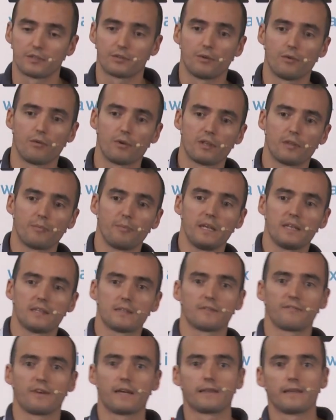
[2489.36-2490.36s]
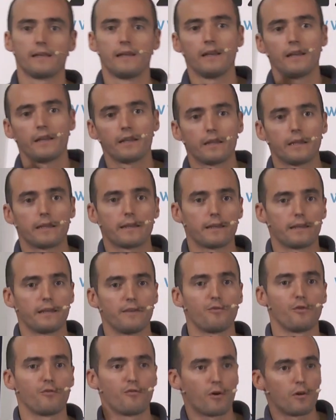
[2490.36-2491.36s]
So what it means is that
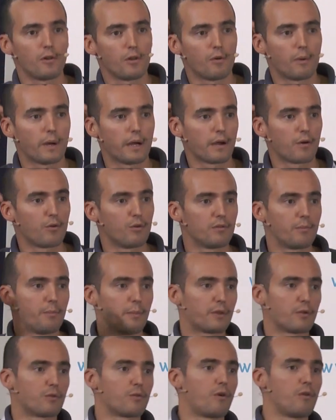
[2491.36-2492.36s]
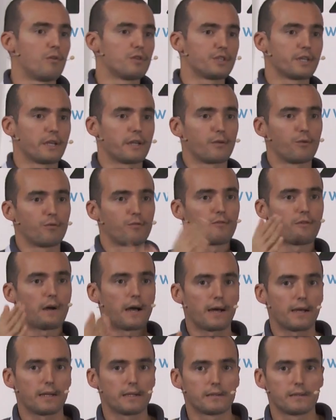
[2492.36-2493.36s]
if you follow a good methodology and you
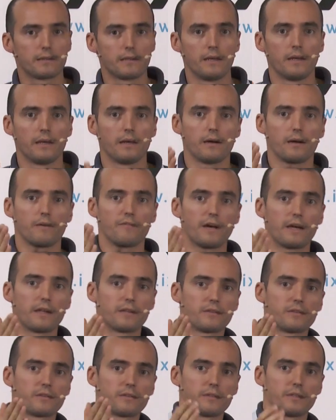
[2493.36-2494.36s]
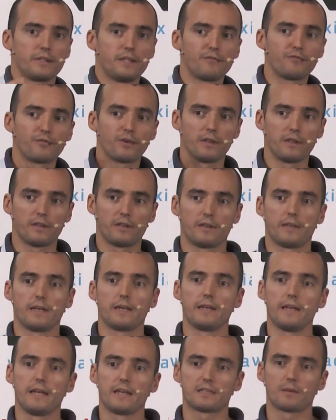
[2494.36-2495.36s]
find that different
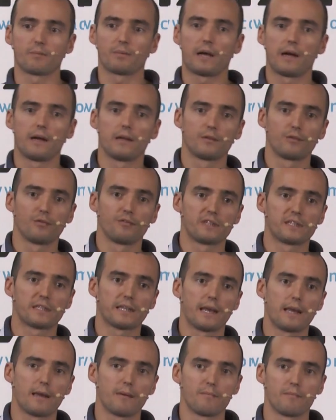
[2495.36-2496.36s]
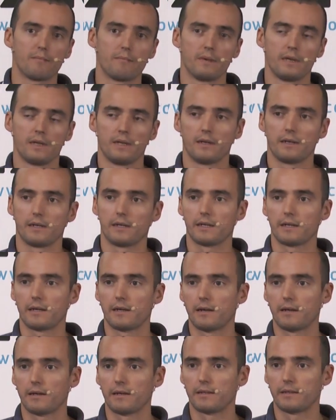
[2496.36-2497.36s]
techniques applied to the same
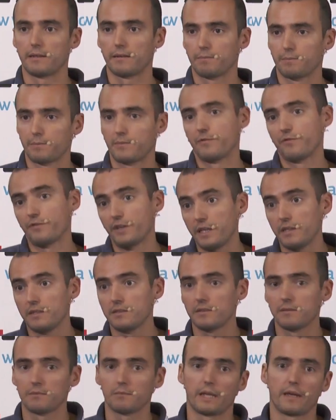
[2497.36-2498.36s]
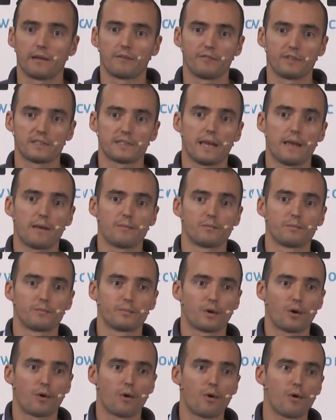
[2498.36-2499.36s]
things, like the same
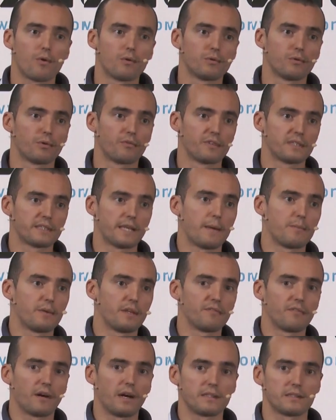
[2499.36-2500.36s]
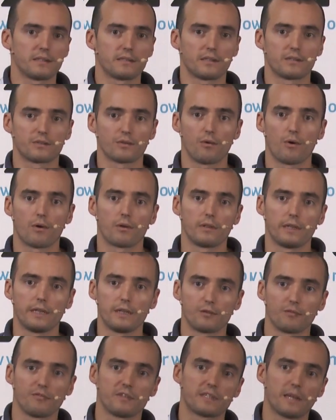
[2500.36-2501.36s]
code or the same devices and so on,
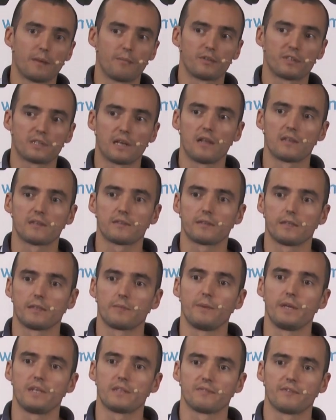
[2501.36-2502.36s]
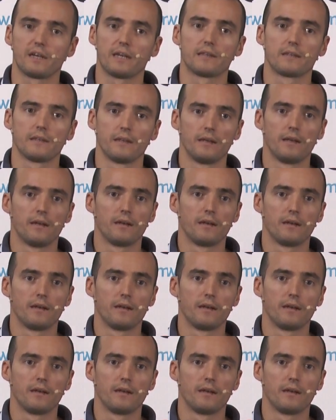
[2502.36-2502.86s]
lead to the same results, it means that